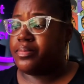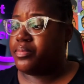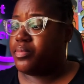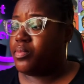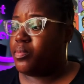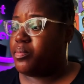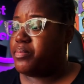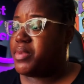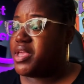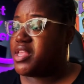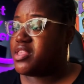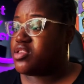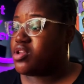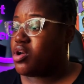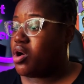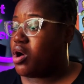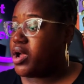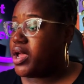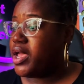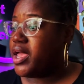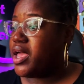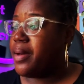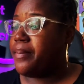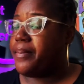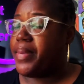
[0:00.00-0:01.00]
me
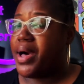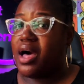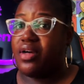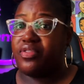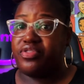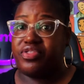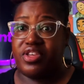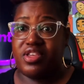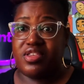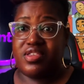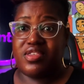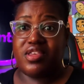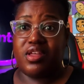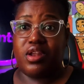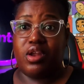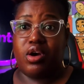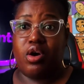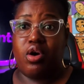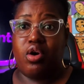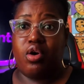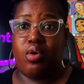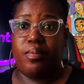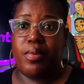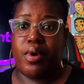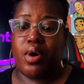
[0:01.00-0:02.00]
talking about this
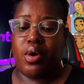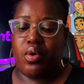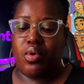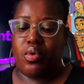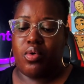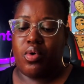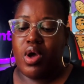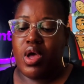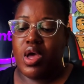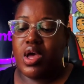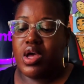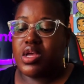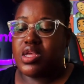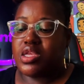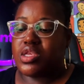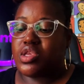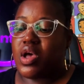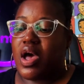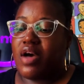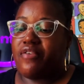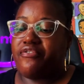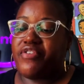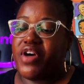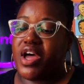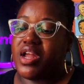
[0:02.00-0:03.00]
silicone mold. So
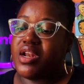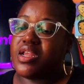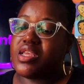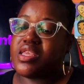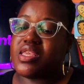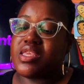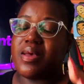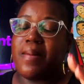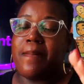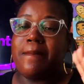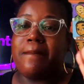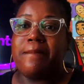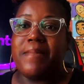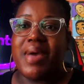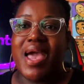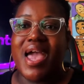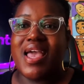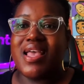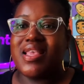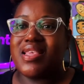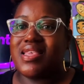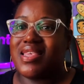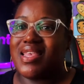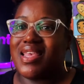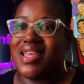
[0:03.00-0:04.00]
I found this
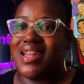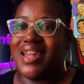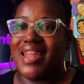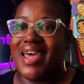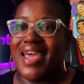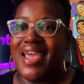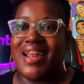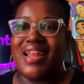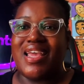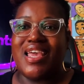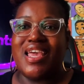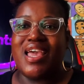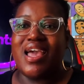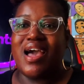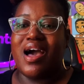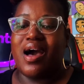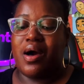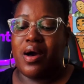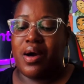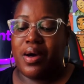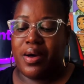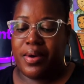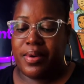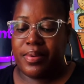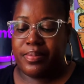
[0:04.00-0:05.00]
amazing lady.
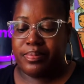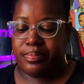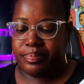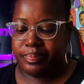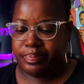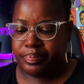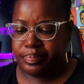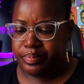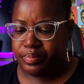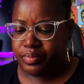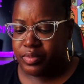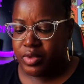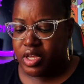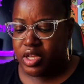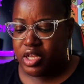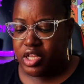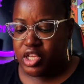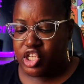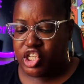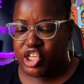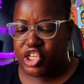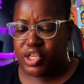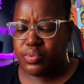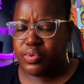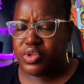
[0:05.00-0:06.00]

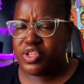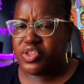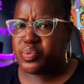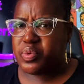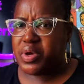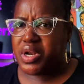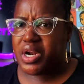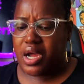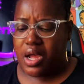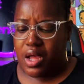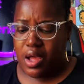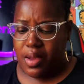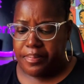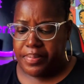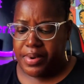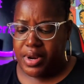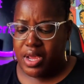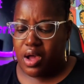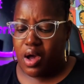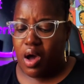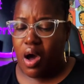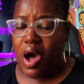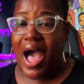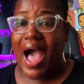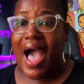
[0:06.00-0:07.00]
She was with a company
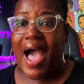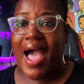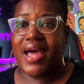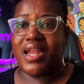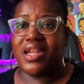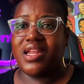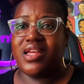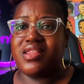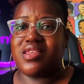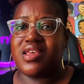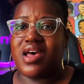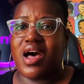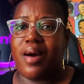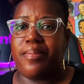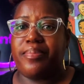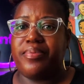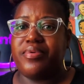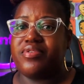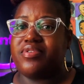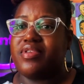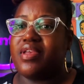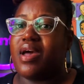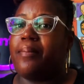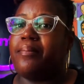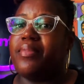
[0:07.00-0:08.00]
called Island
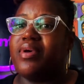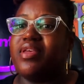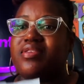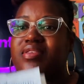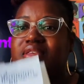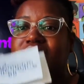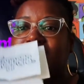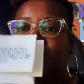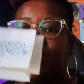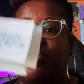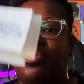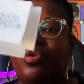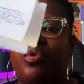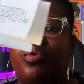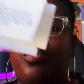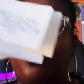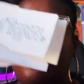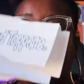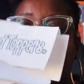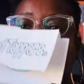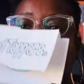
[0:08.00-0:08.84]
Toppers. It's a little